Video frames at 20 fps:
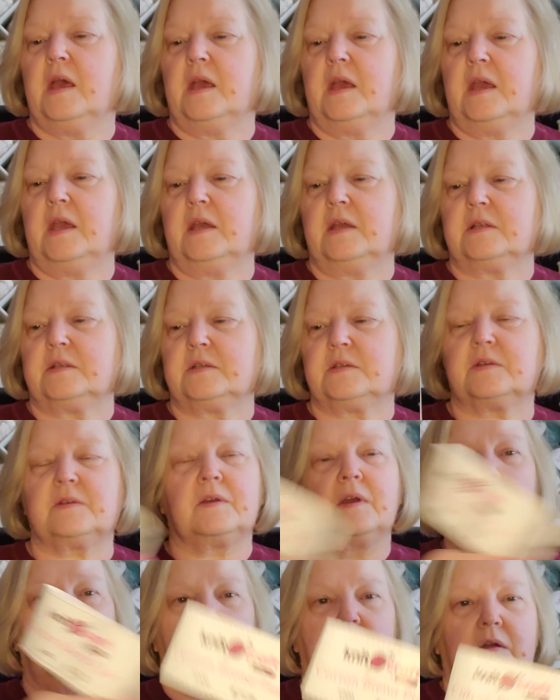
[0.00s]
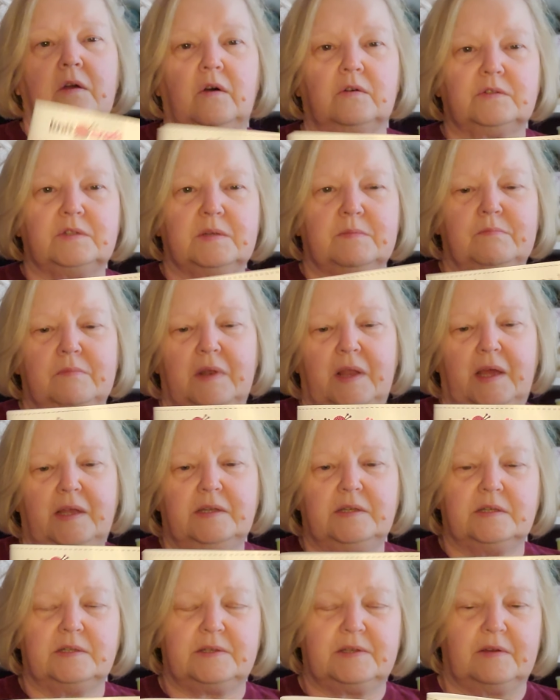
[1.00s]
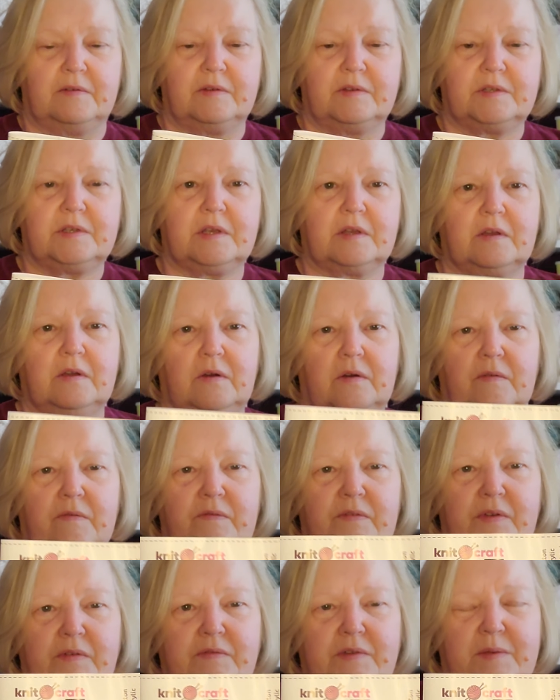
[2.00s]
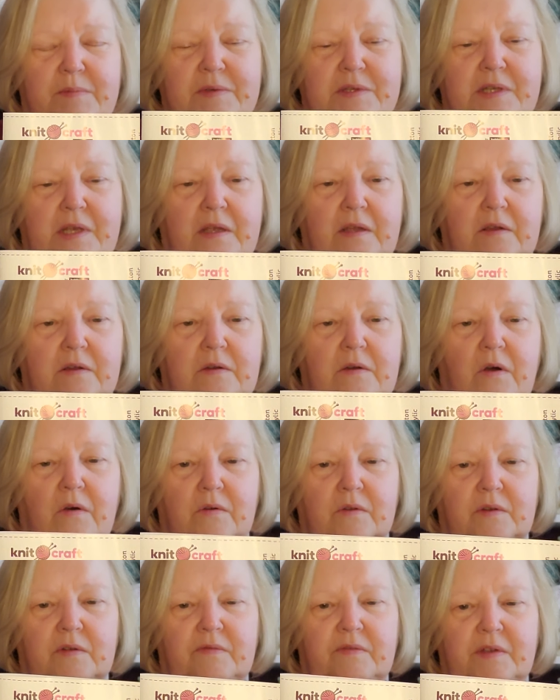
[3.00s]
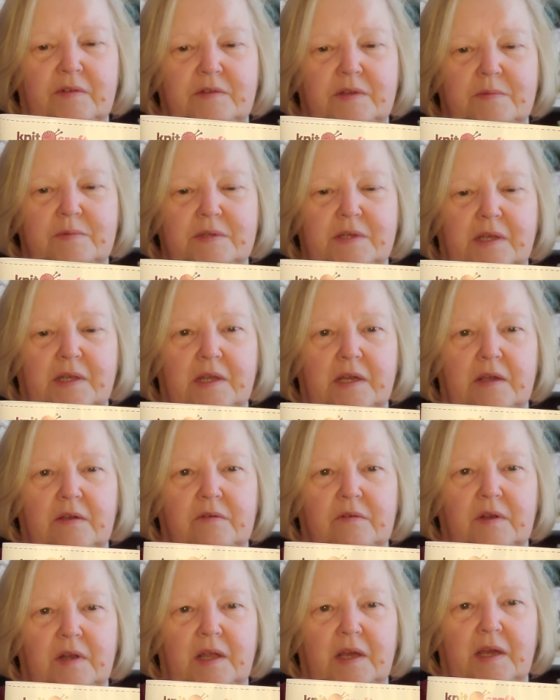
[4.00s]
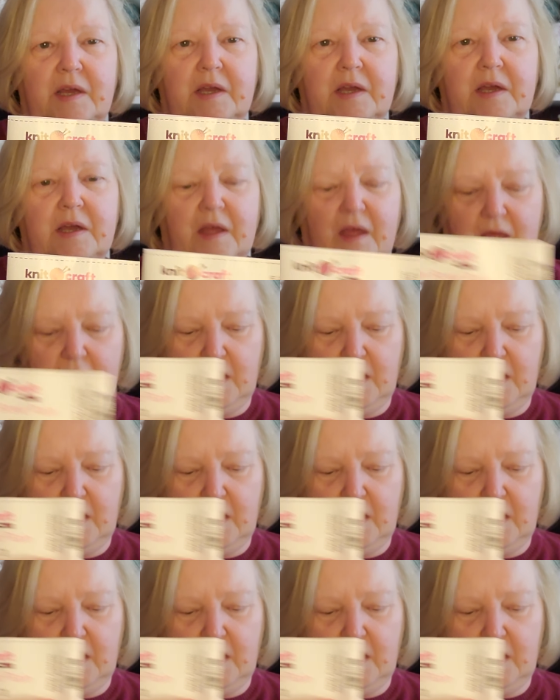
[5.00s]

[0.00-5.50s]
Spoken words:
It's a cotton blend, so it's a 50% cotton, 50% acrylic